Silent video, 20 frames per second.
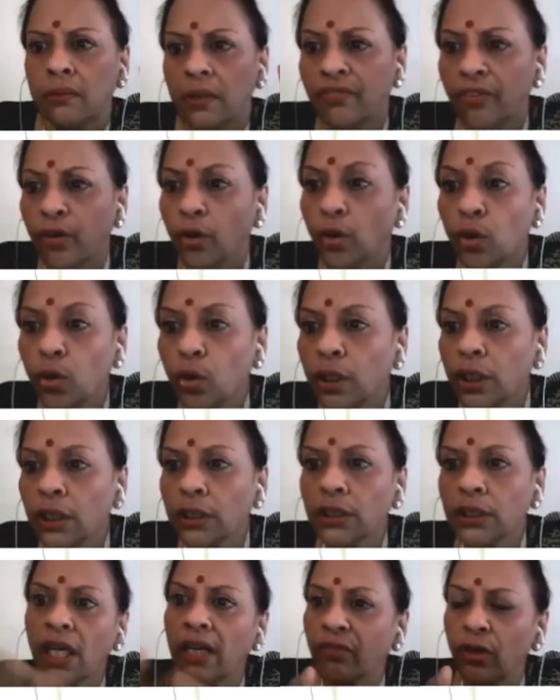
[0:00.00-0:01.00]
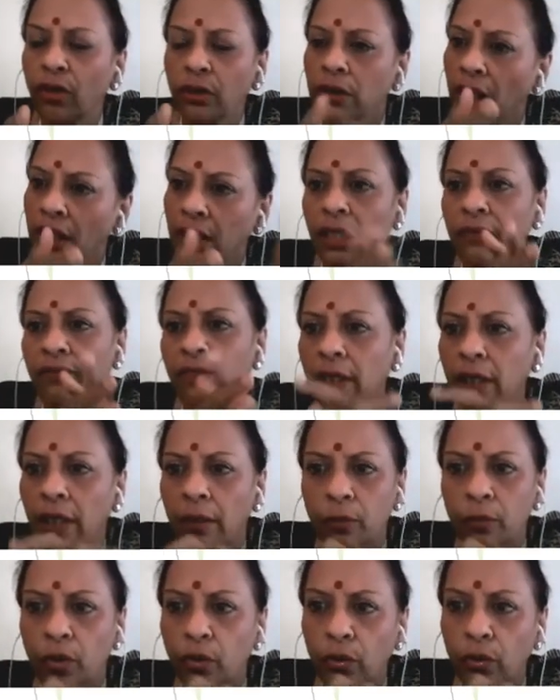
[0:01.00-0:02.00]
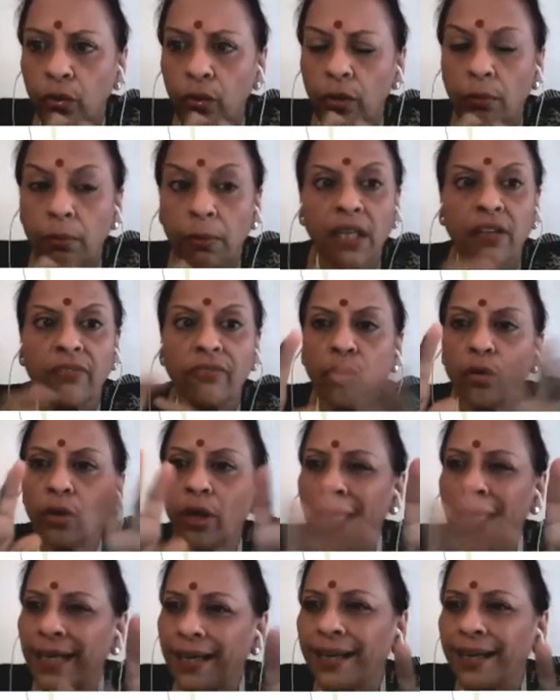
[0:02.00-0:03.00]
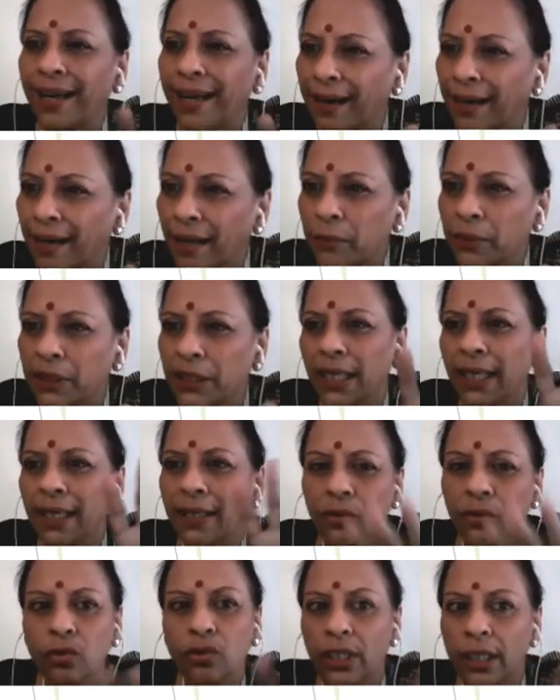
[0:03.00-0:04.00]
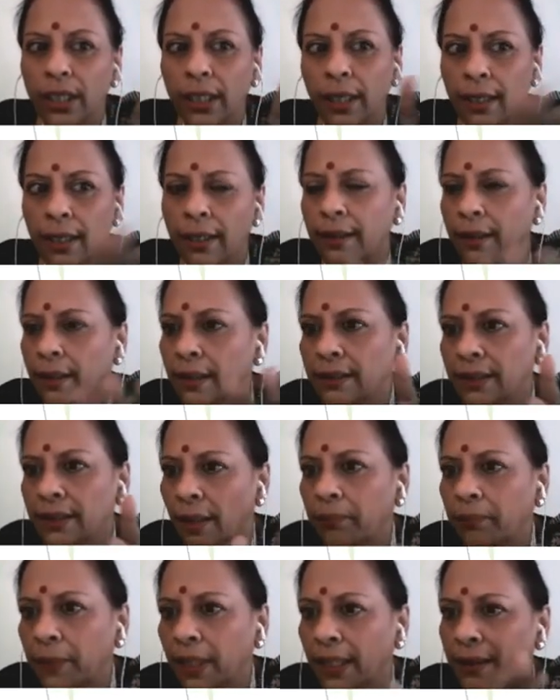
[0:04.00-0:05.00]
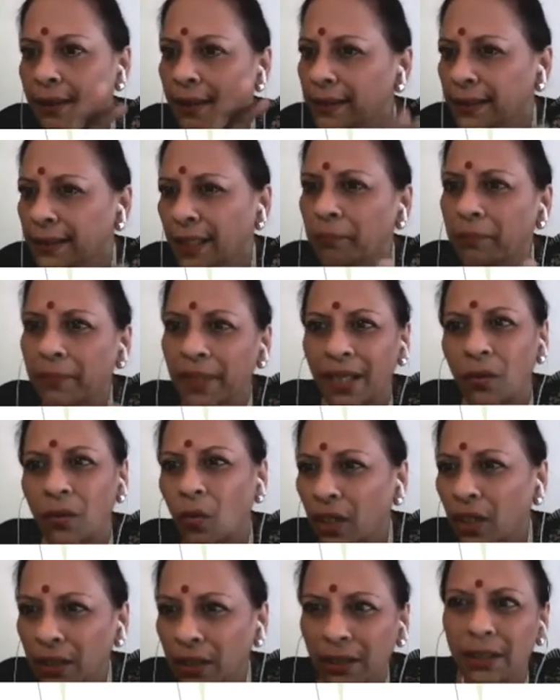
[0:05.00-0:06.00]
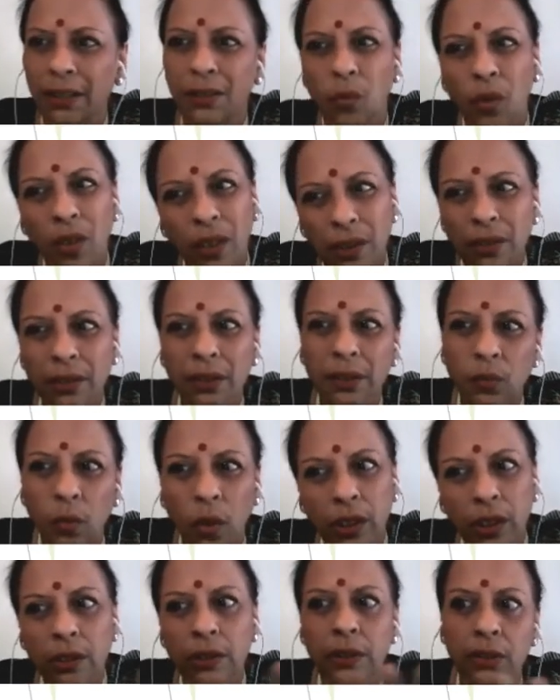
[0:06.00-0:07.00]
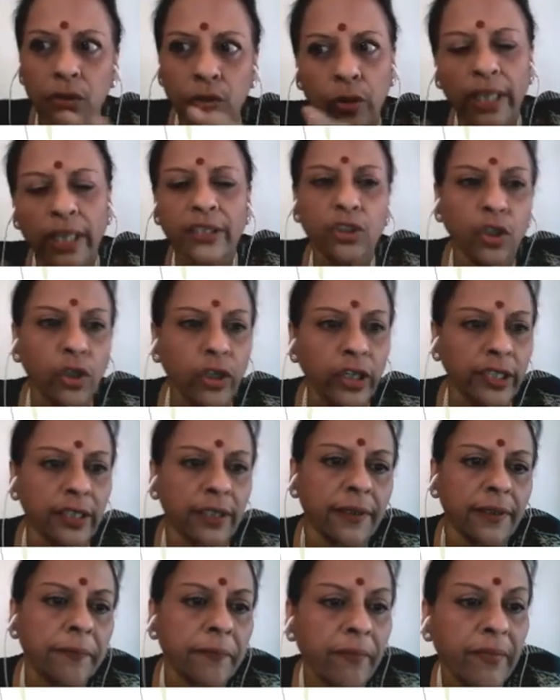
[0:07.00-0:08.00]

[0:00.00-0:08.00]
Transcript: If you do this, then of course nothing will come to you. But if you read it aram say and you say, huh, there's something, there's something. What is this? What is this? What is this? You'll enjoy it.